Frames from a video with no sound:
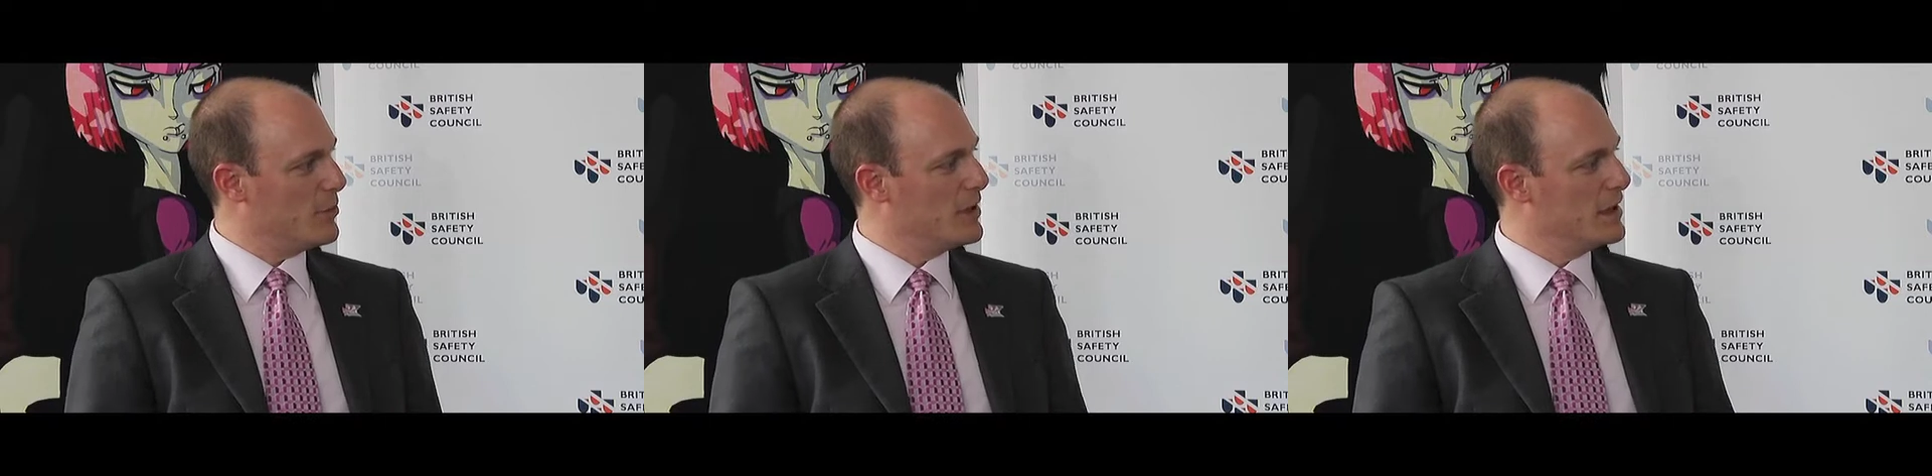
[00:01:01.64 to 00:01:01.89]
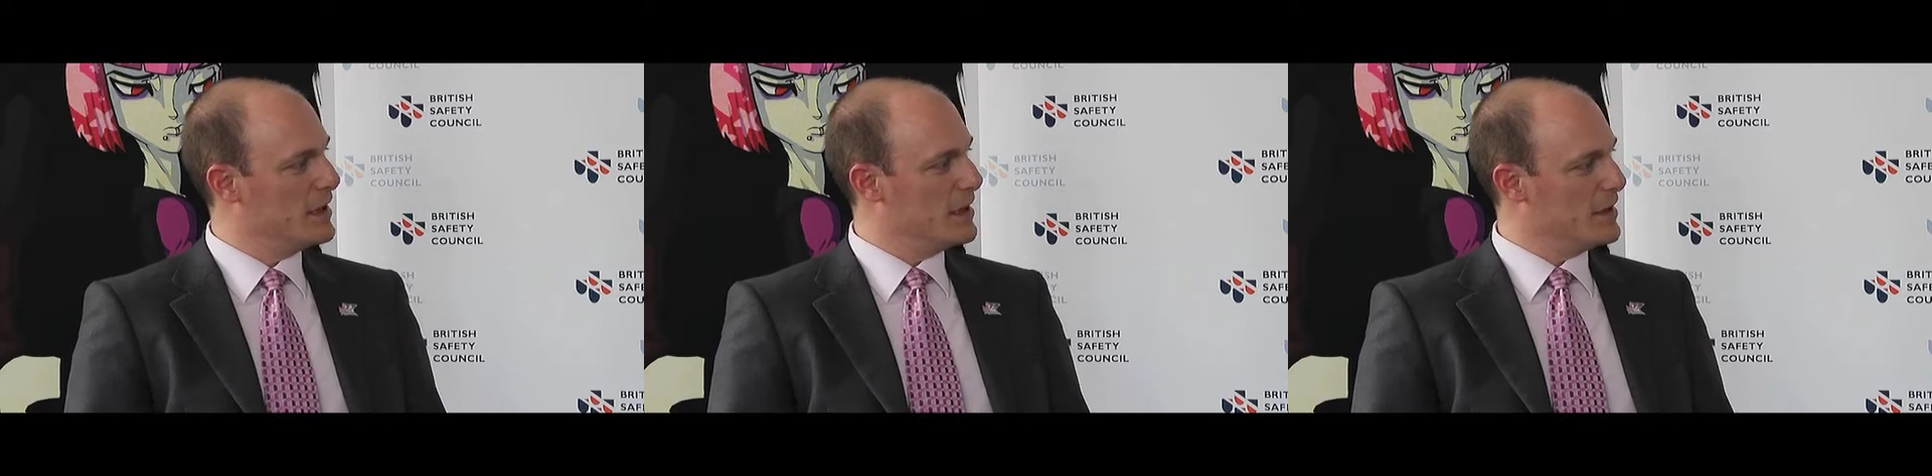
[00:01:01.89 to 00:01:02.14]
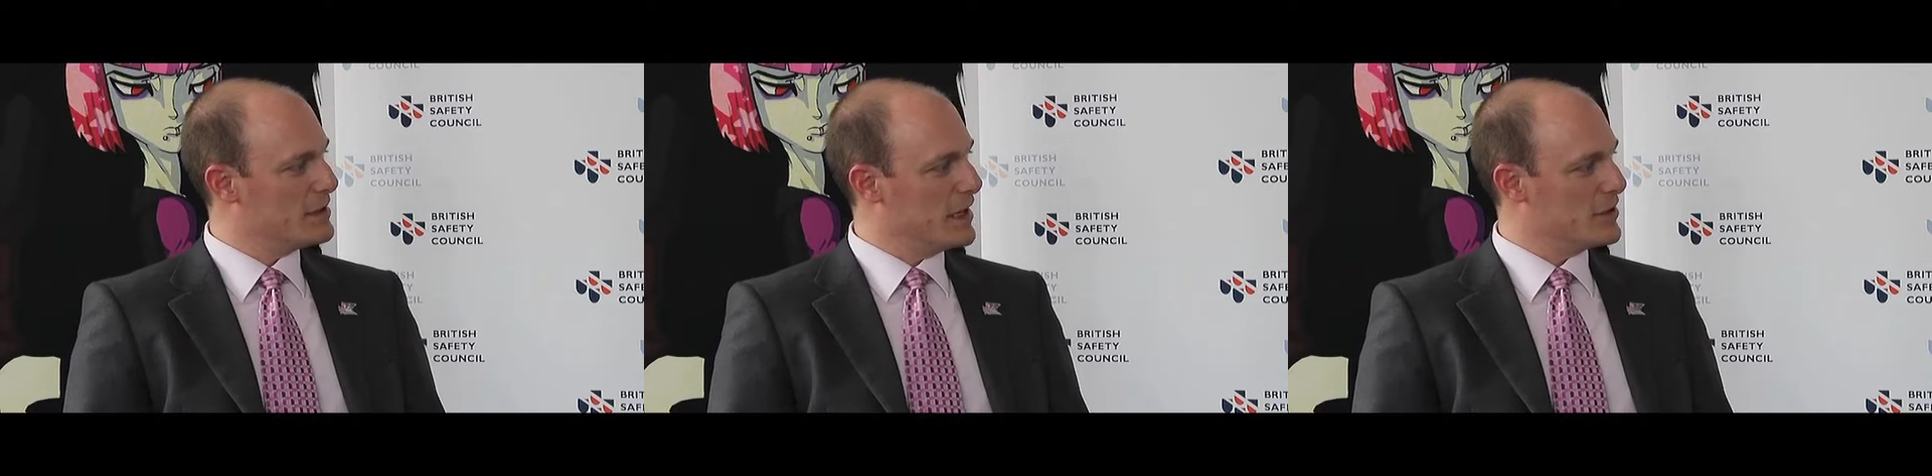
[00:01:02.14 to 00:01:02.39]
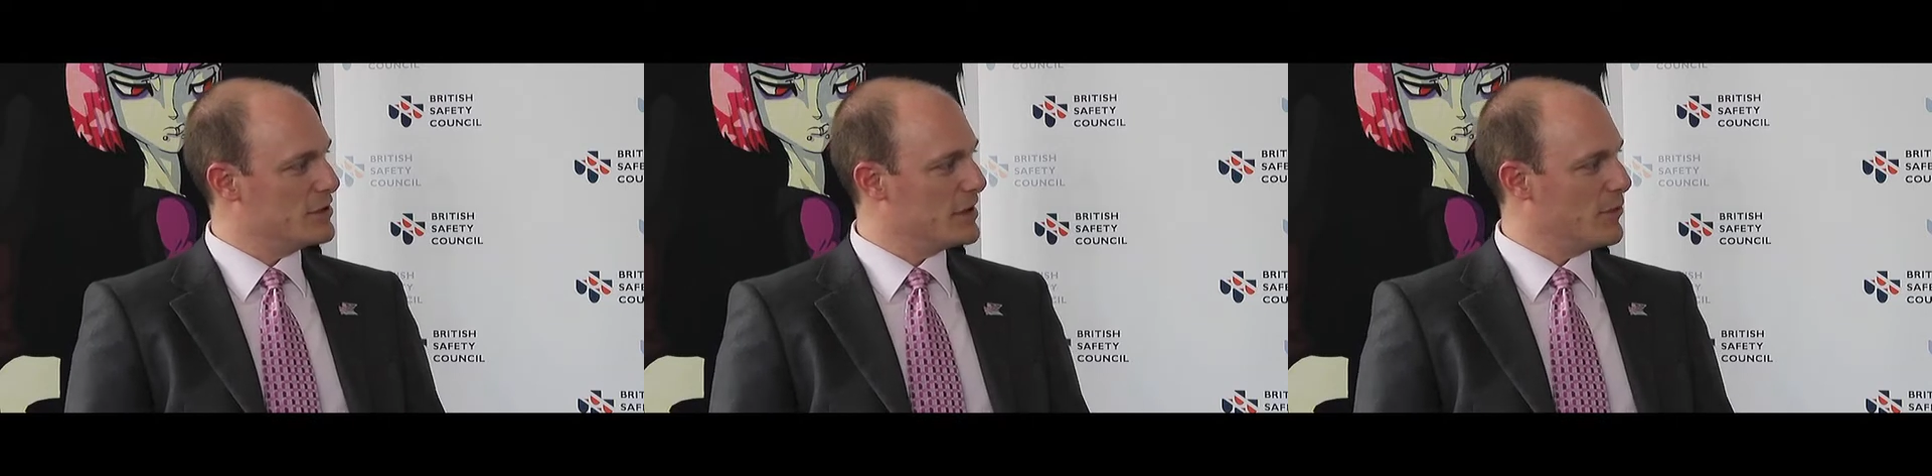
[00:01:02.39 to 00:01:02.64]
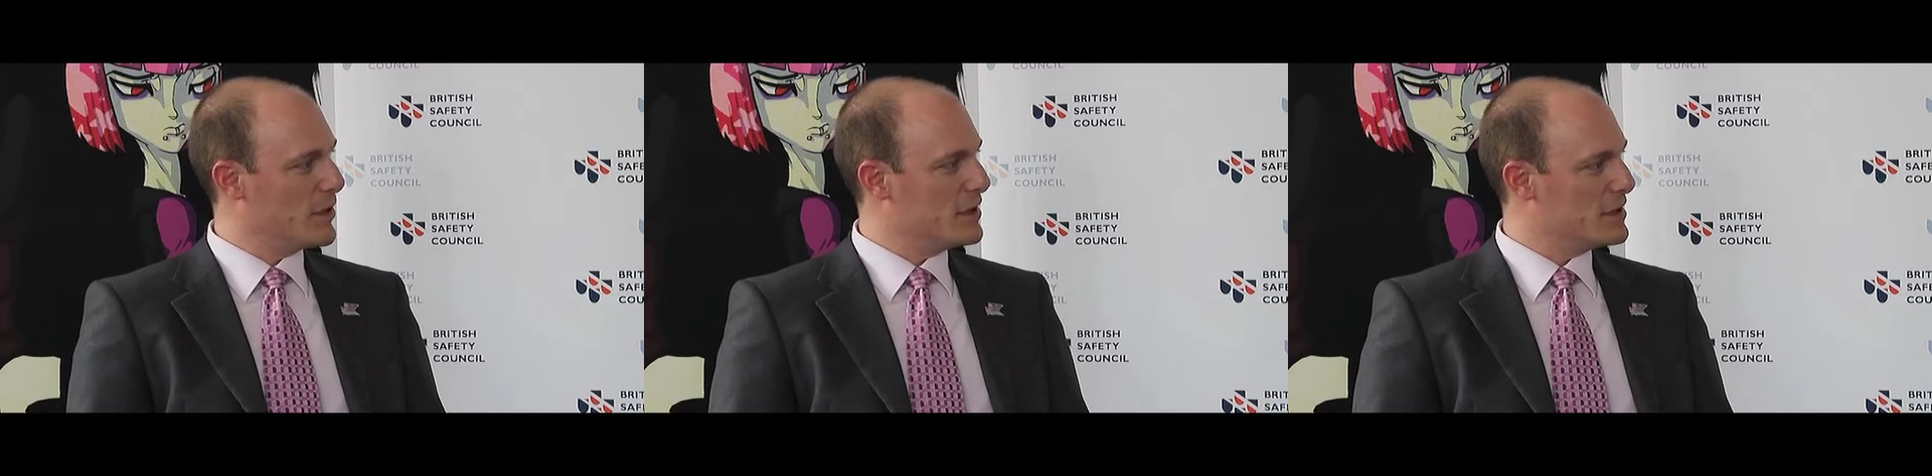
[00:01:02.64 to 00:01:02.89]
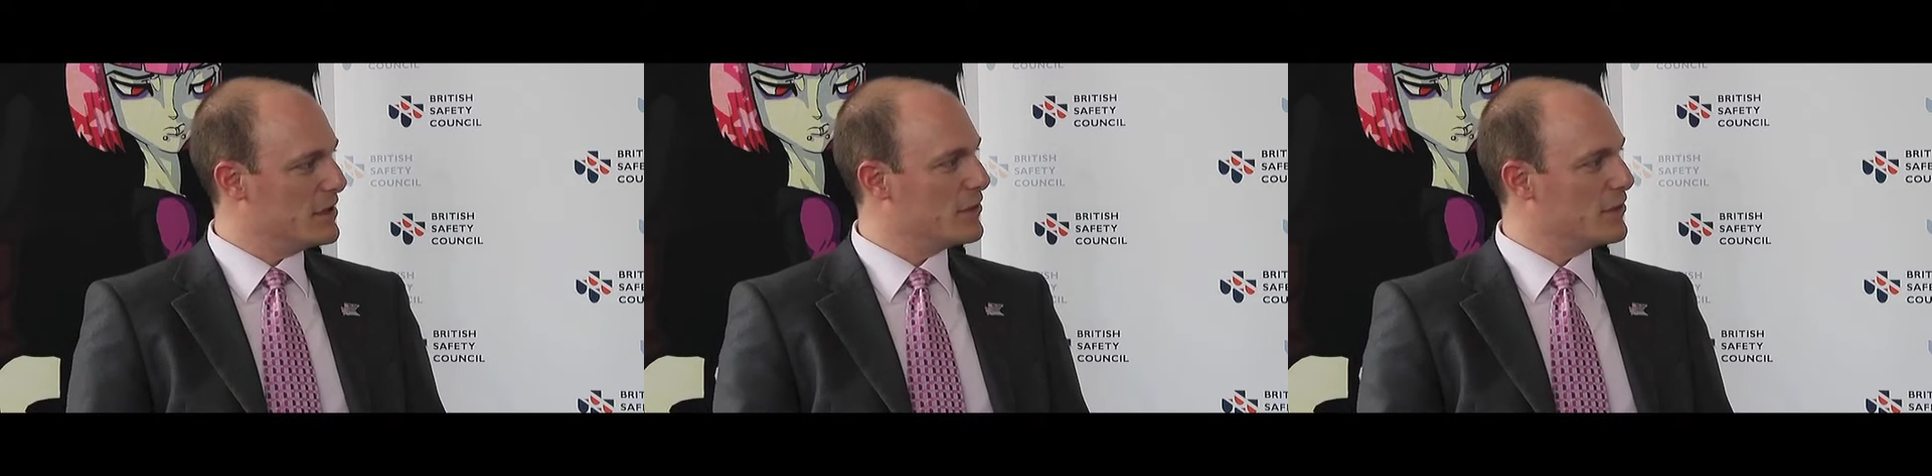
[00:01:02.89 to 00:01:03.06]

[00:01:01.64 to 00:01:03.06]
job it's actually something that's